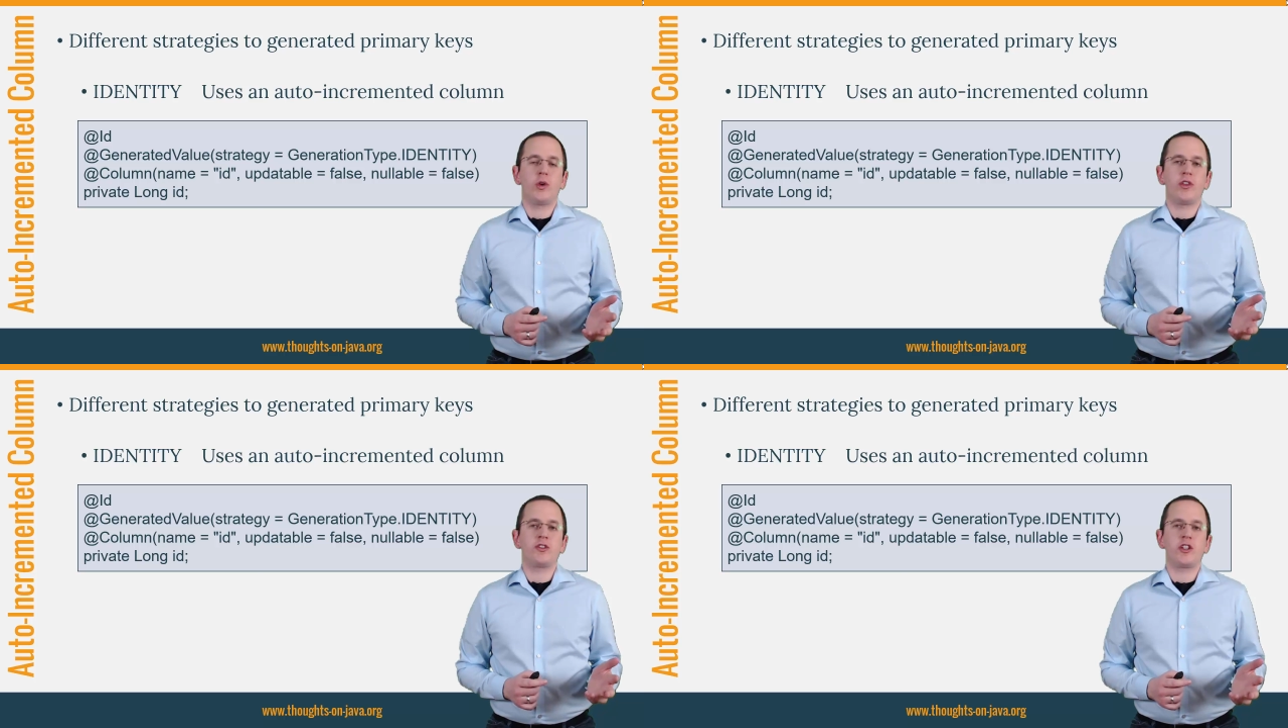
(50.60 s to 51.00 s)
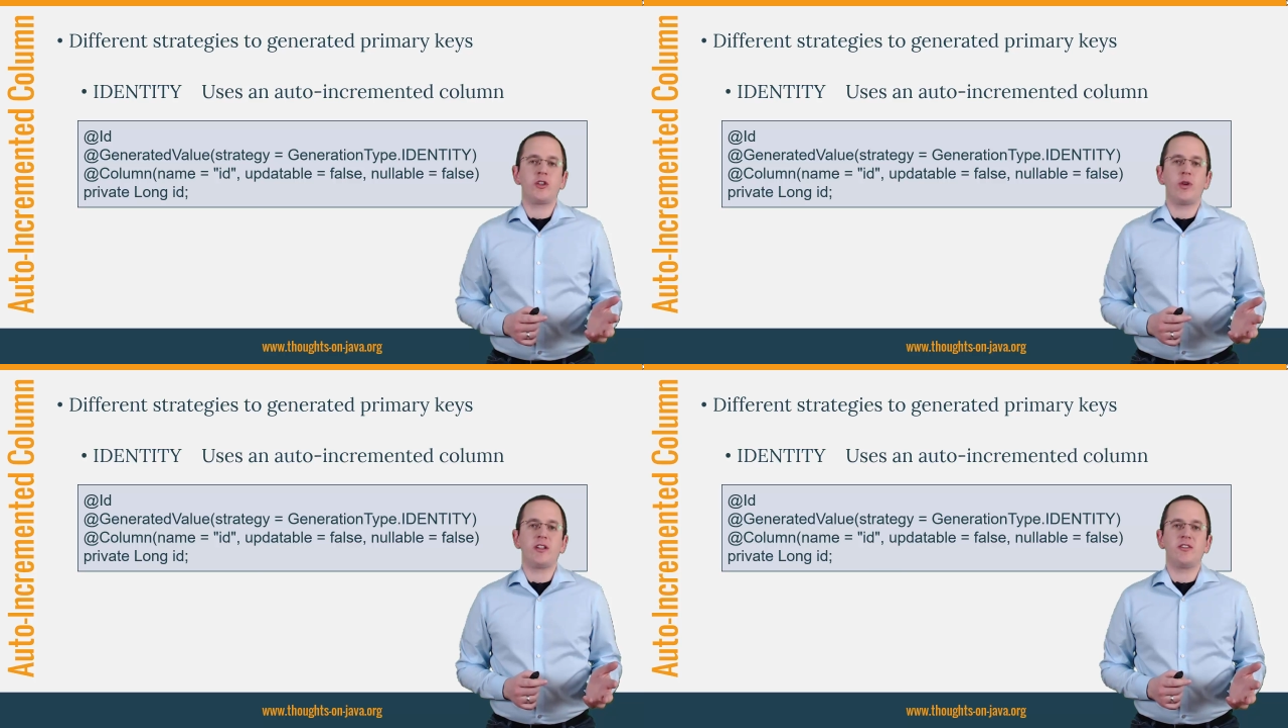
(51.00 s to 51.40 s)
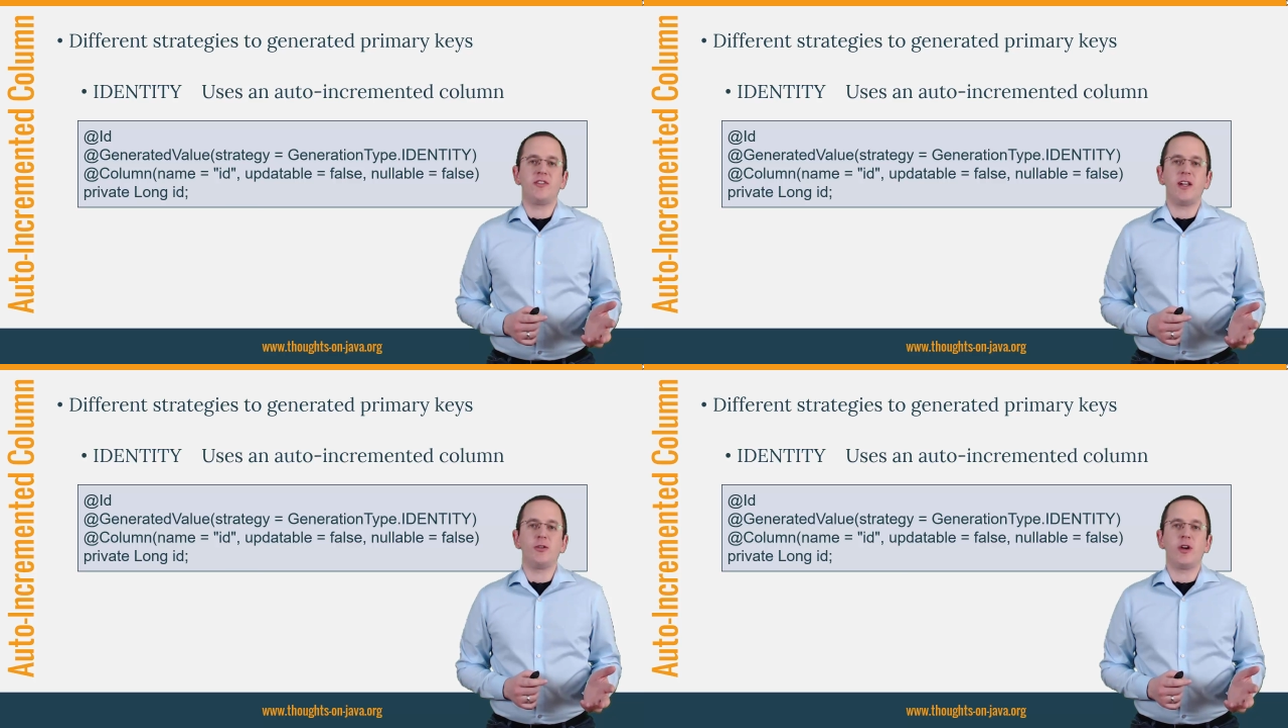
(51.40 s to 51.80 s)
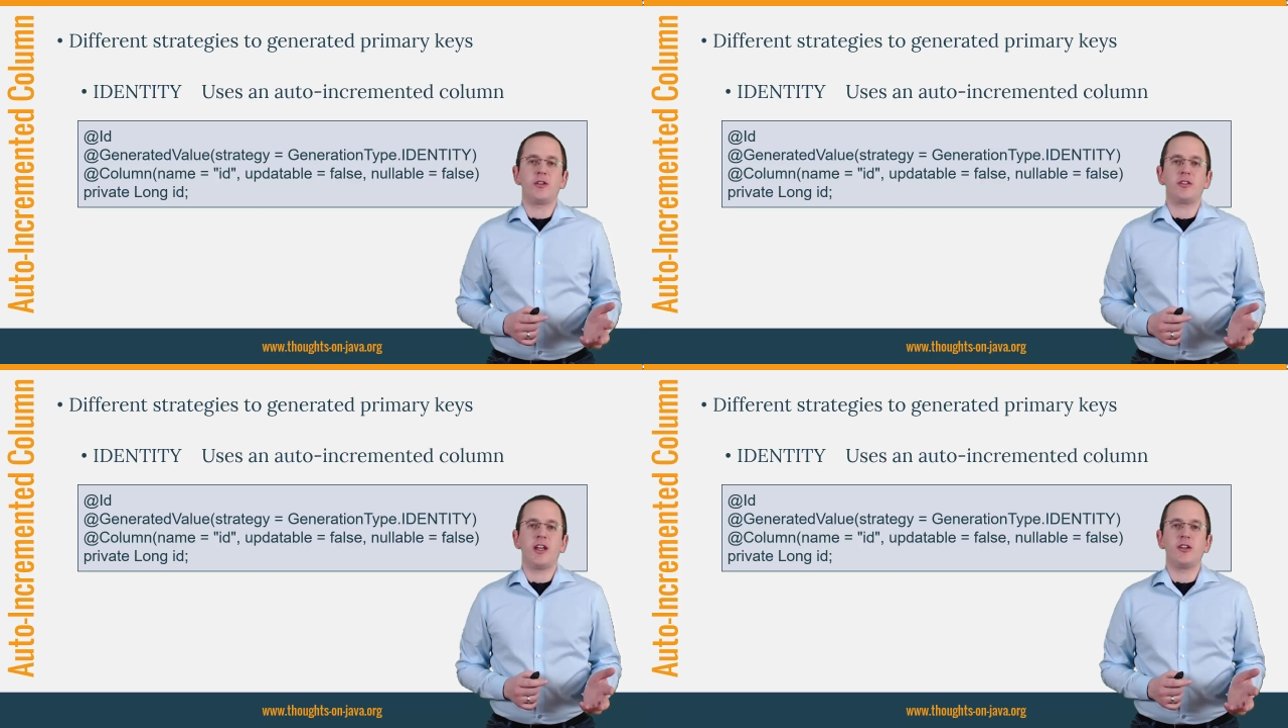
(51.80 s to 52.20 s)
with a generated value
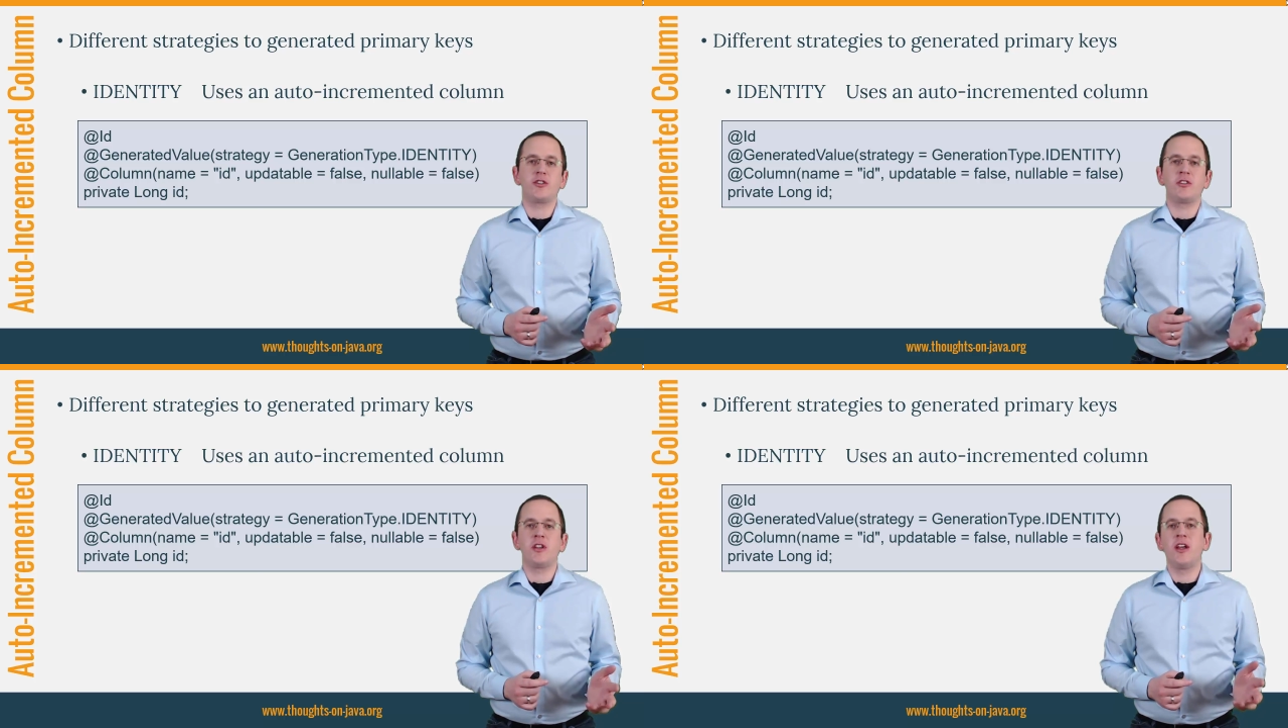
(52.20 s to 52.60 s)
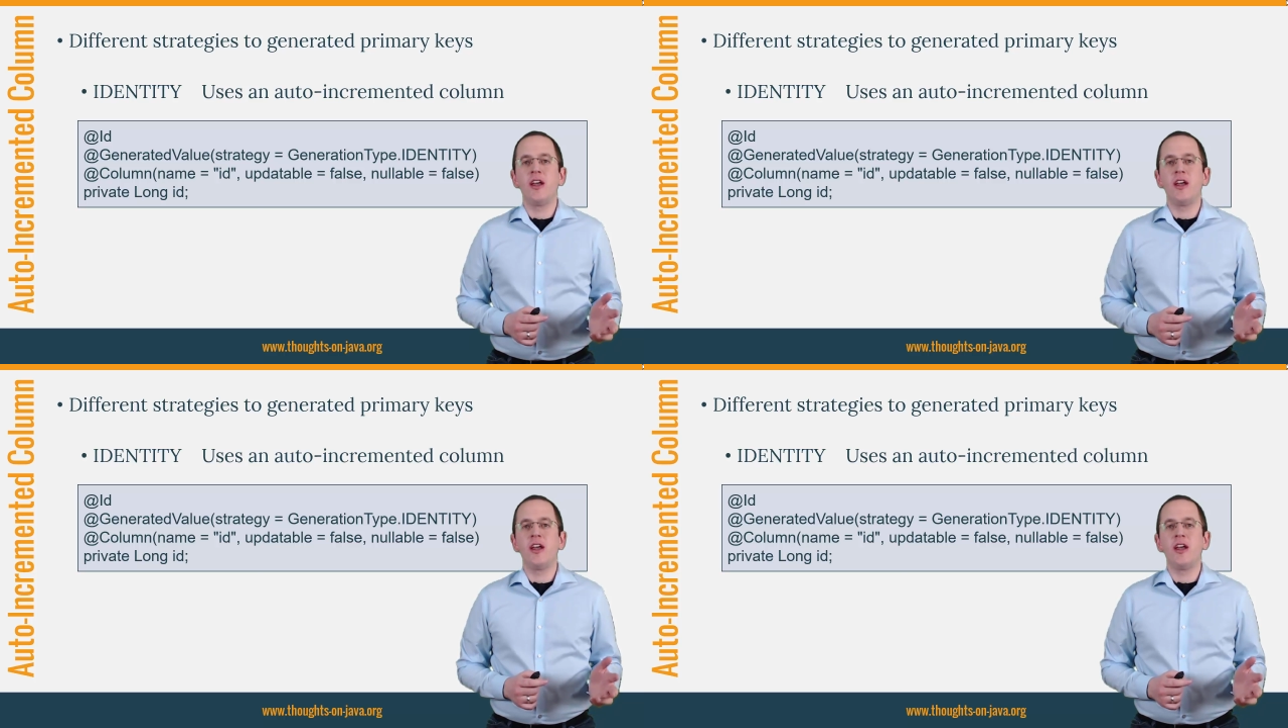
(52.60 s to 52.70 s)
annotation